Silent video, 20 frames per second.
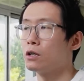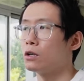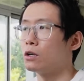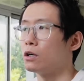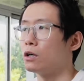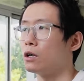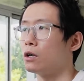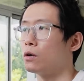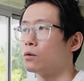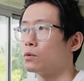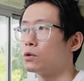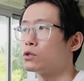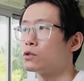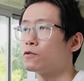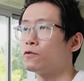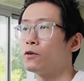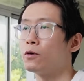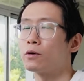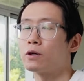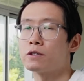we should
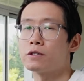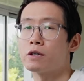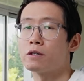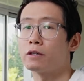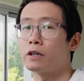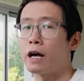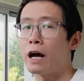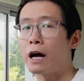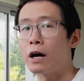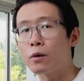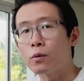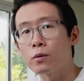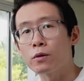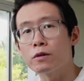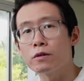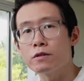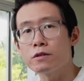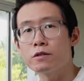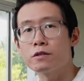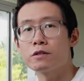focus on the
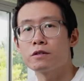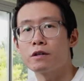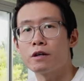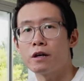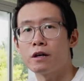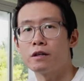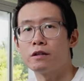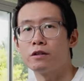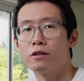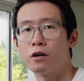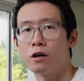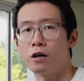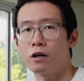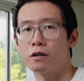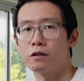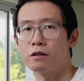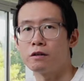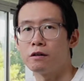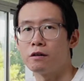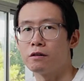hours and not
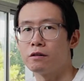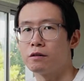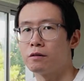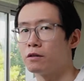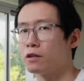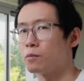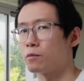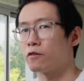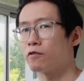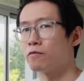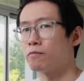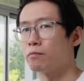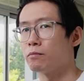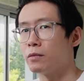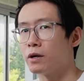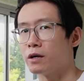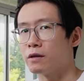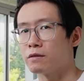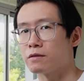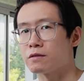on the number of
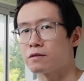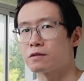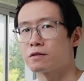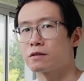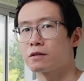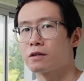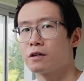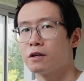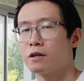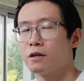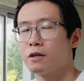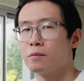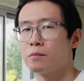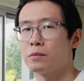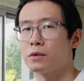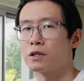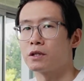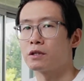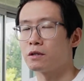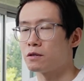months,
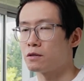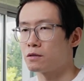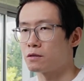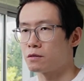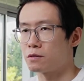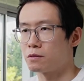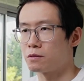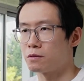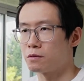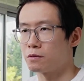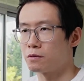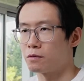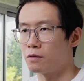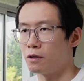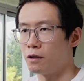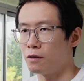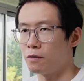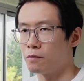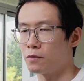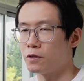because
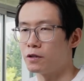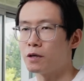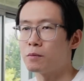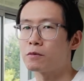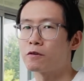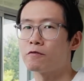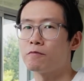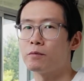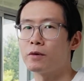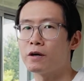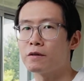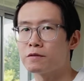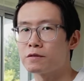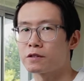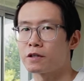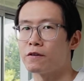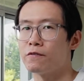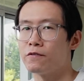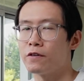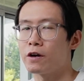the number of months
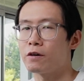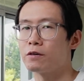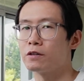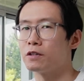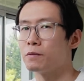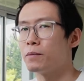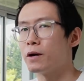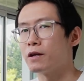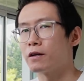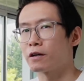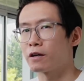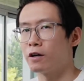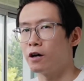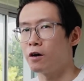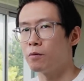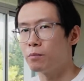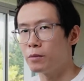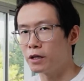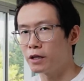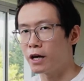can vary depending on how
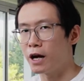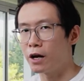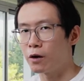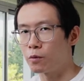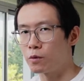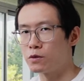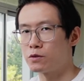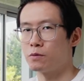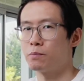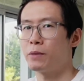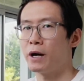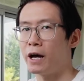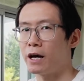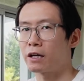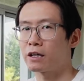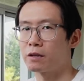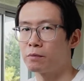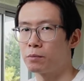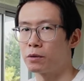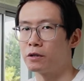many hours you
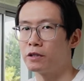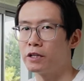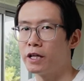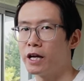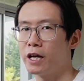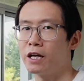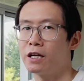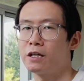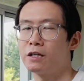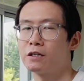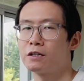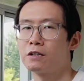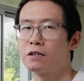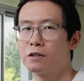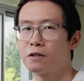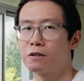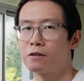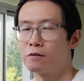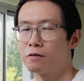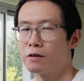pack per day,
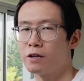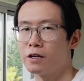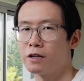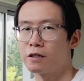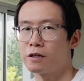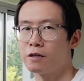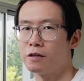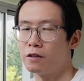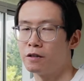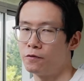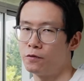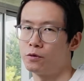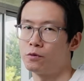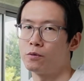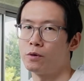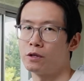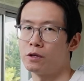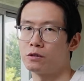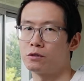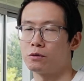right? And if you
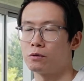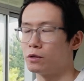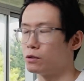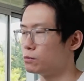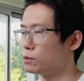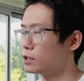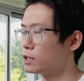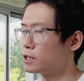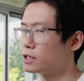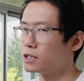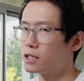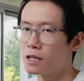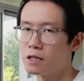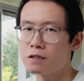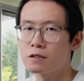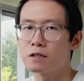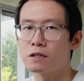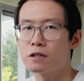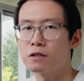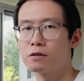want to do it really
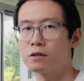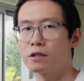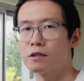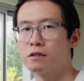intensely, you can